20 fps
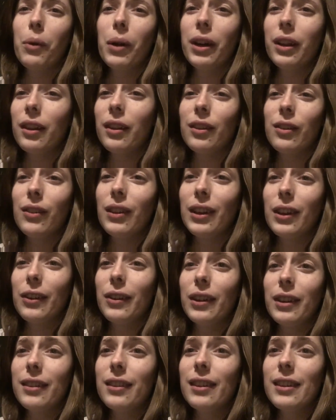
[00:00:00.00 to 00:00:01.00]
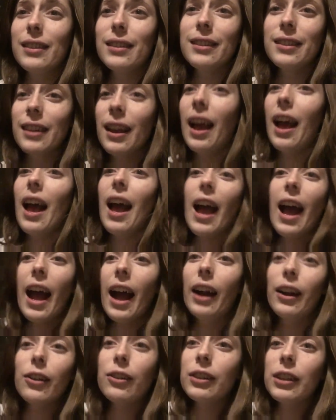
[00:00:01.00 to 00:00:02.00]
why this video exists,
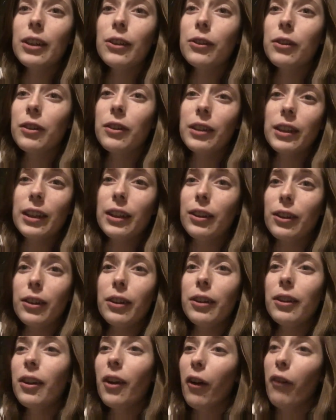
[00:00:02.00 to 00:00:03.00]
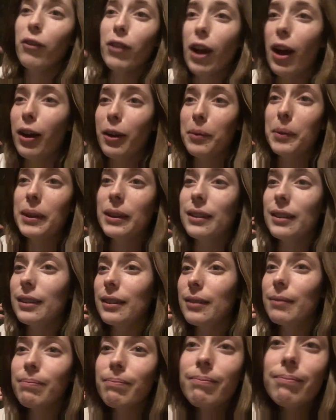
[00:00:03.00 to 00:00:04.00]
I don't either. Vlogmas.